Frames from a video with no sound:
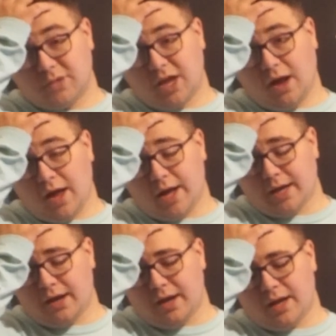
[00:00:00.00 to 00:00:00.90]

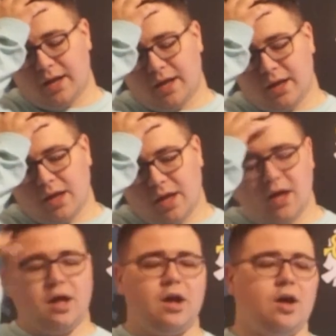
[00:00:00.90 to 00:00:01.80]

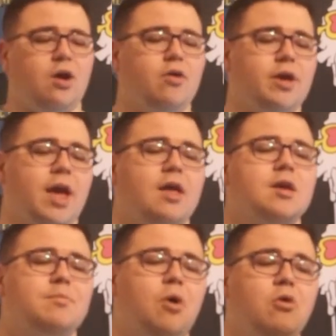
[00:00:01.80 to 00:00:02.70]
oh yeah,
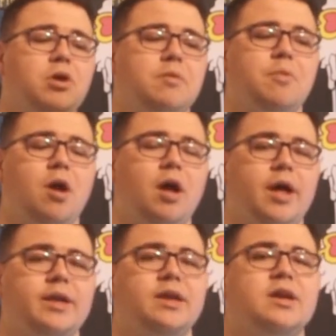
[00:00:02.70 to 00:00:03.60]

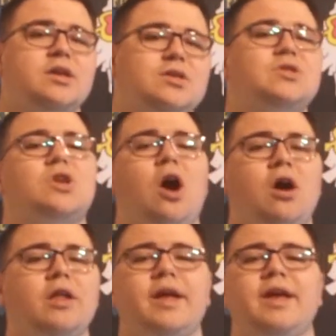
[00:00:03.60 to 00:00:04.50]
Pokemon
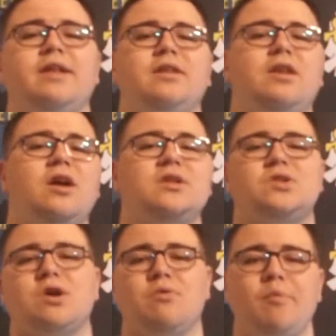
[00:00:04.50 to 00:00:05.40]
Scarlet
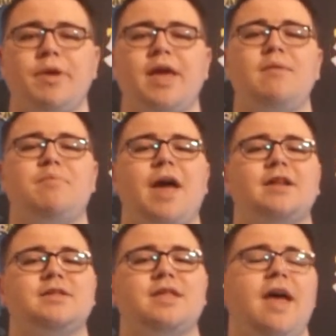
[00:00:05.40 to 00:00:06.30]
Nuzlocke. We'll be getting
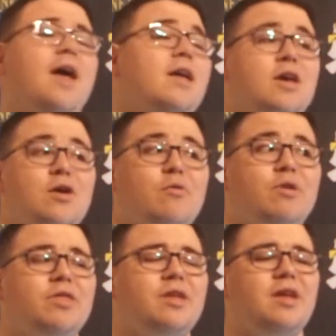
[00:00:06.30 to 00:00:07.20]
back to that
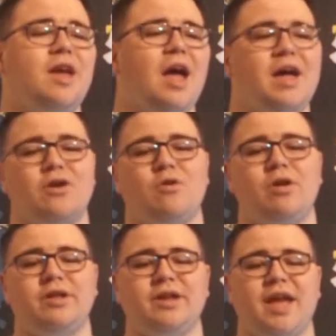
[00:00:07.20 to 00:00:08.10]
with a higher
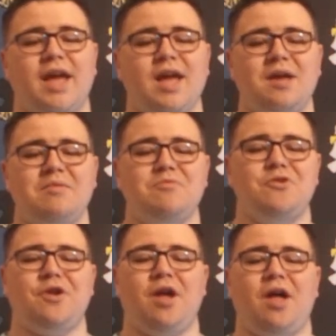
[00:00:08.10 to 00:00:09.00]
quality
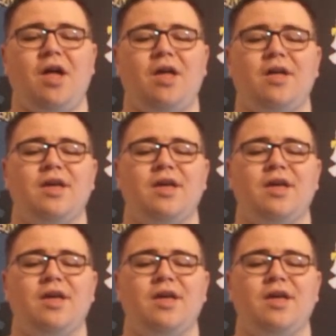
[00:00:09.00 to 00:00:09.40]
camera.